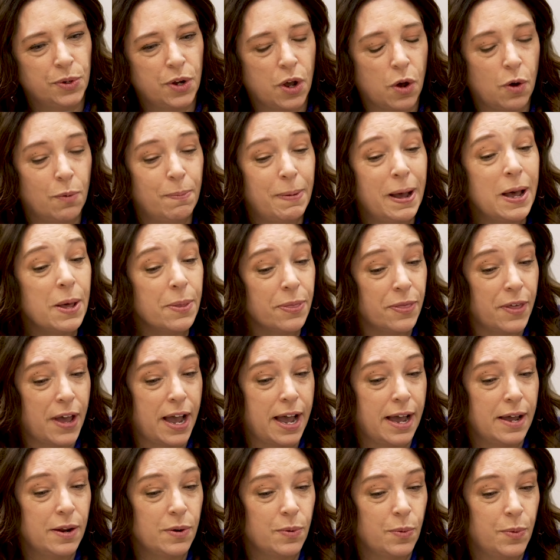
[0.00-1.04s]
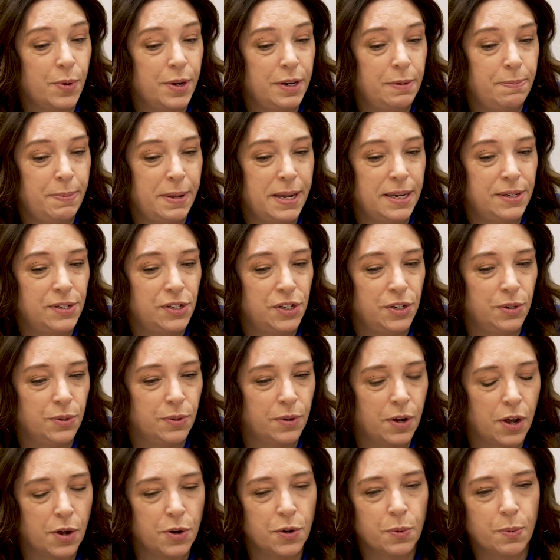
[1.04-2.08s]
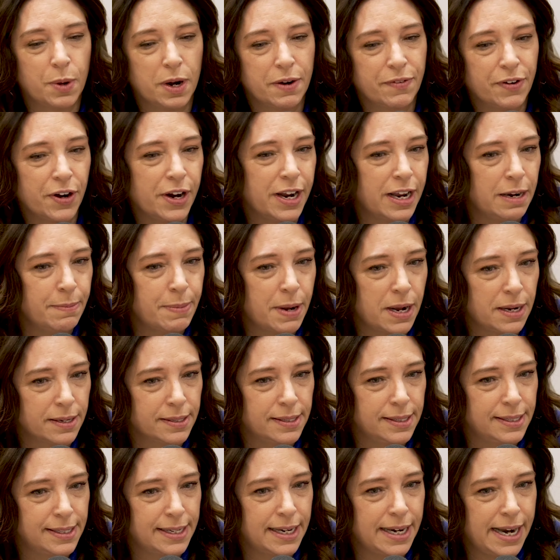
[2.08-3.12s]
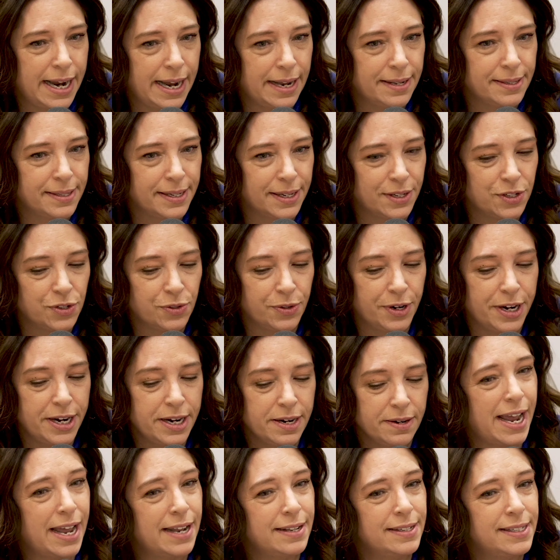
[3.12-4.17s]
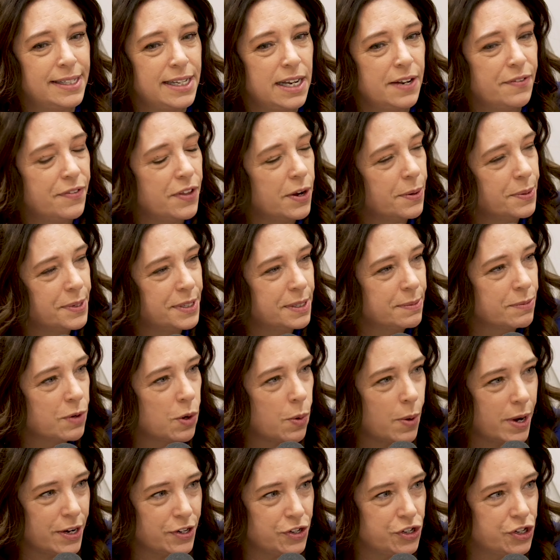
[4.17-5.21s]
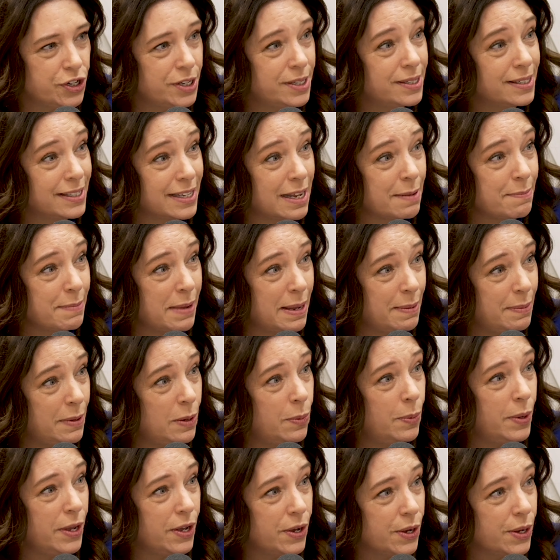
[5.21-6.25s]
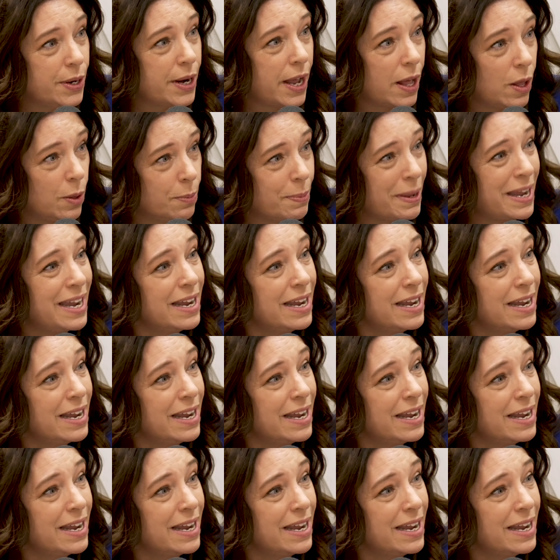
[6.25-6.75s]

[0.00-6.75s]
go about that would be to go to one of our inboxes at Ancestry and see if there were some questions that maybe we could help